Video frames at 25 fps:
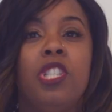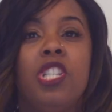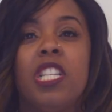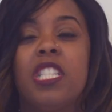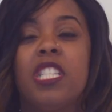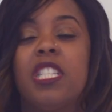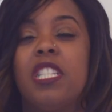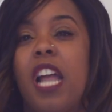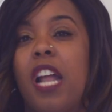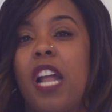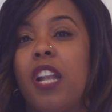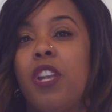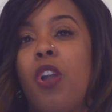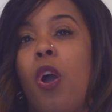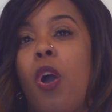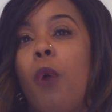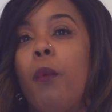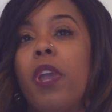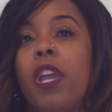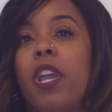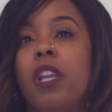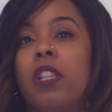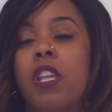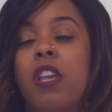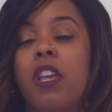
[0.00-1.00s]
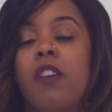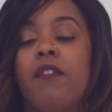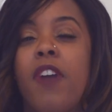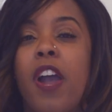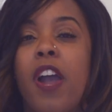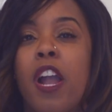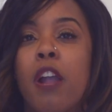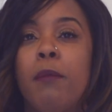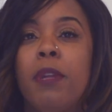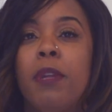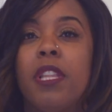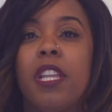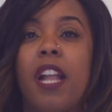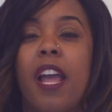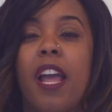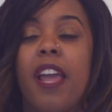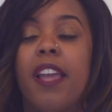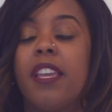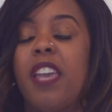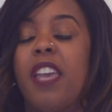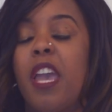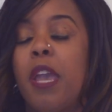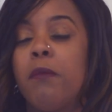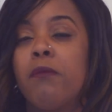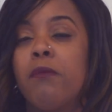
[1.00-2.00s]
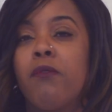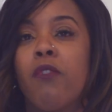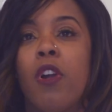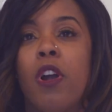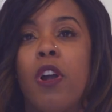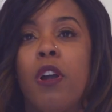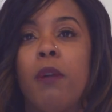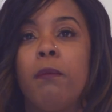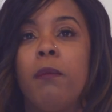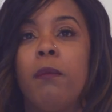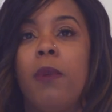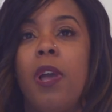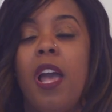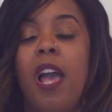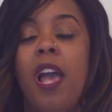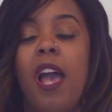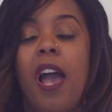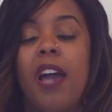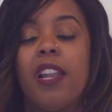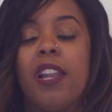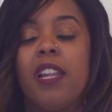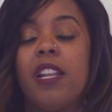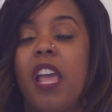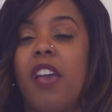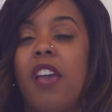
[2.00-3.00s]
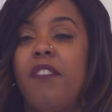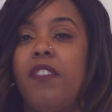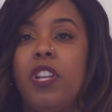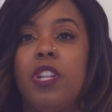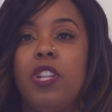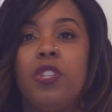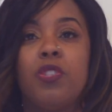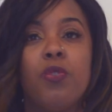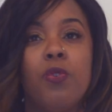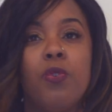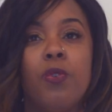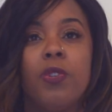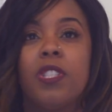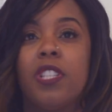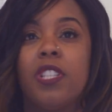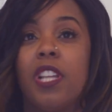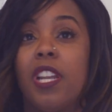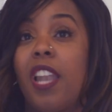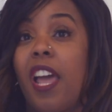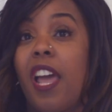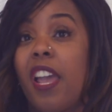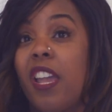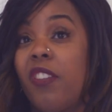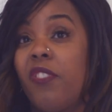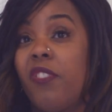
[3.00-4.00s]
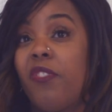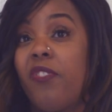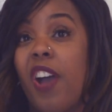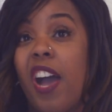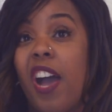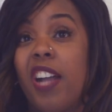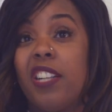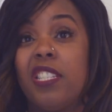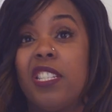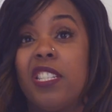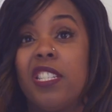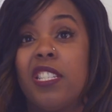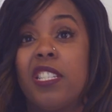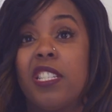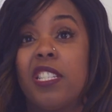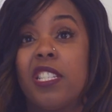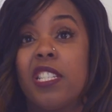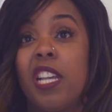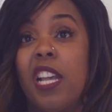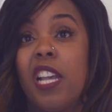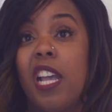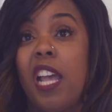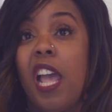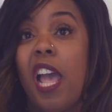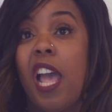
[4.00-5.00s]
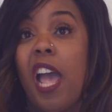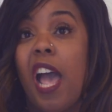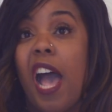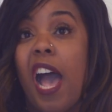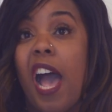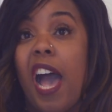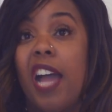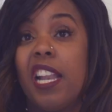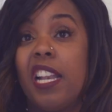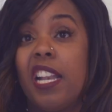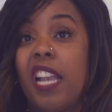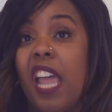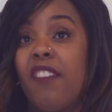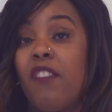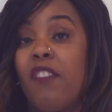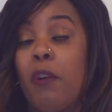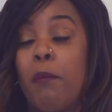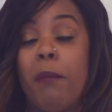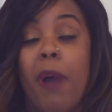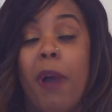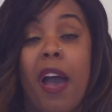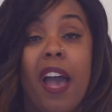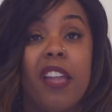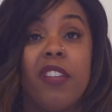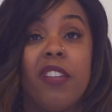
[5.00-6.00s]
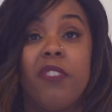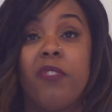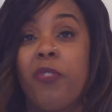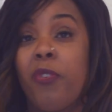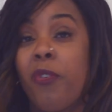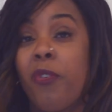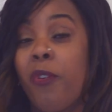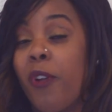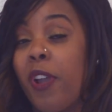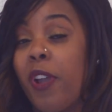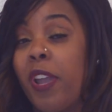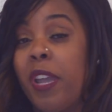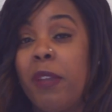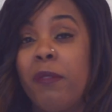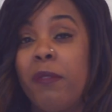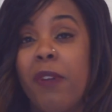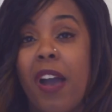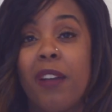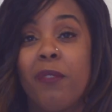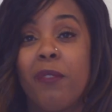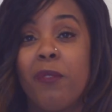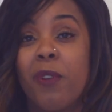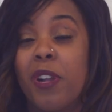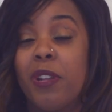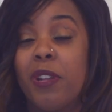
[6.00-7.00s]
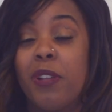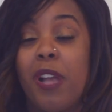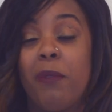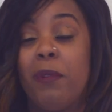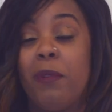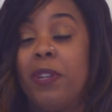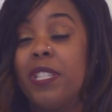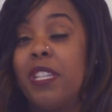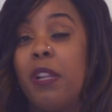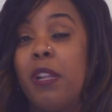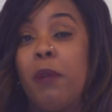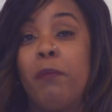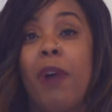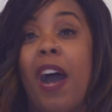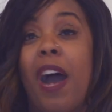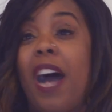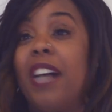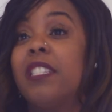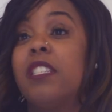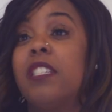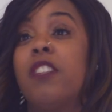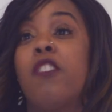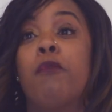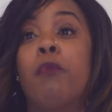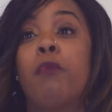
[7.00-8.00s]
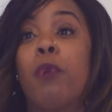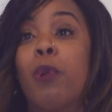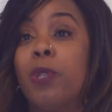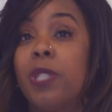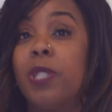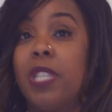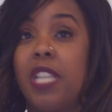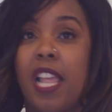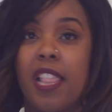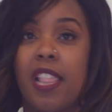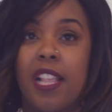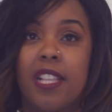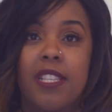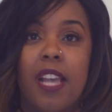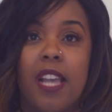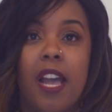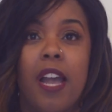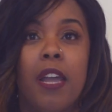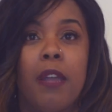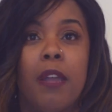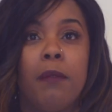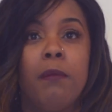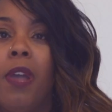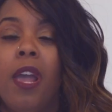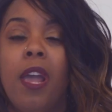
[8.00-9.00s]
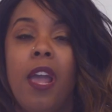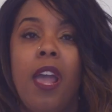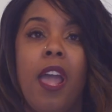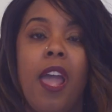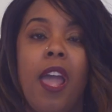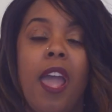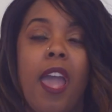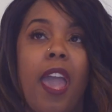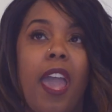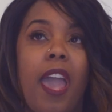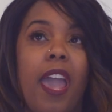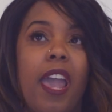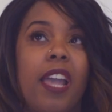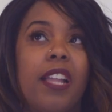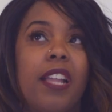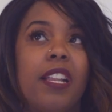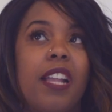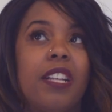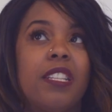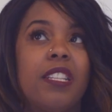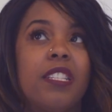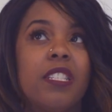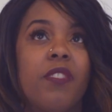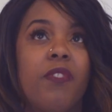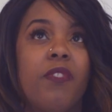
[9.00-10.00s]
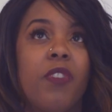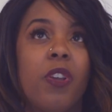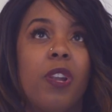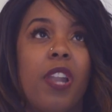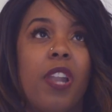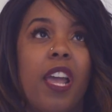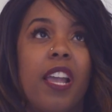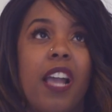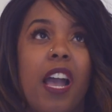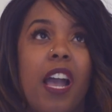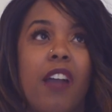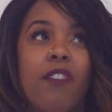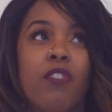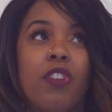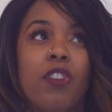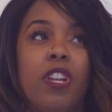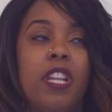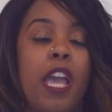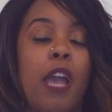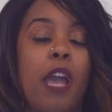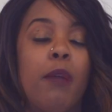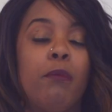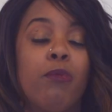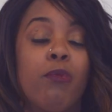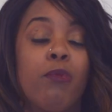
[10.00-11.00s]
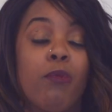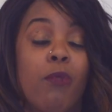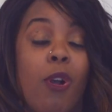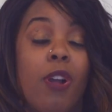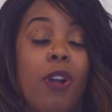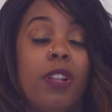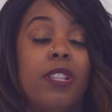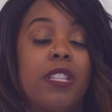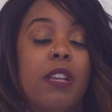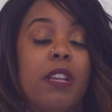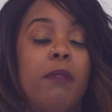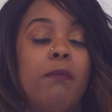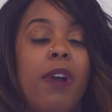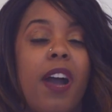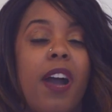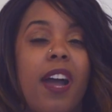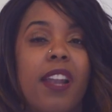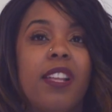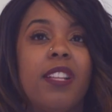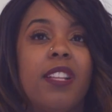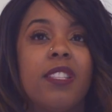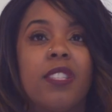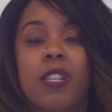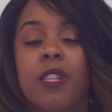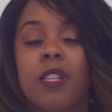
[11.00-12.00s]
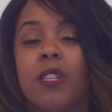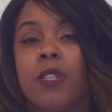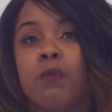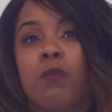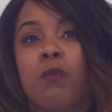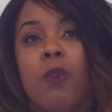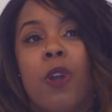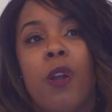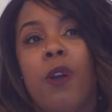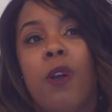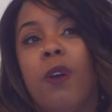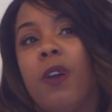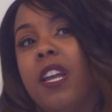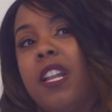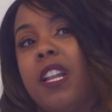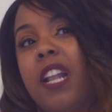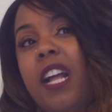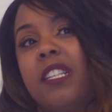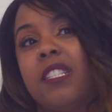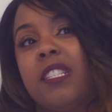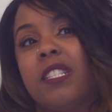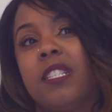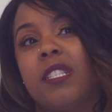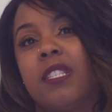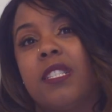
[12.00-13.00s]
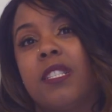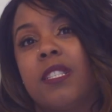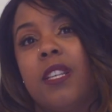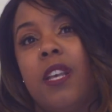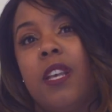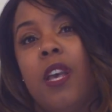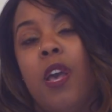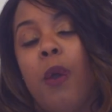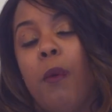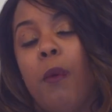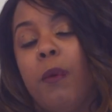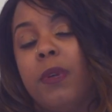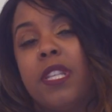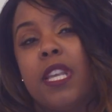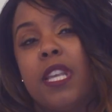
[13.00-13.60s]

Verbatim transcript: just not knowing the environment that I came from, I didn't have any tools to life. I just, I didn't have a mind frame. I, I wasn't a positive person at the time. And I just feel like I really had brought somebody to this world and I just was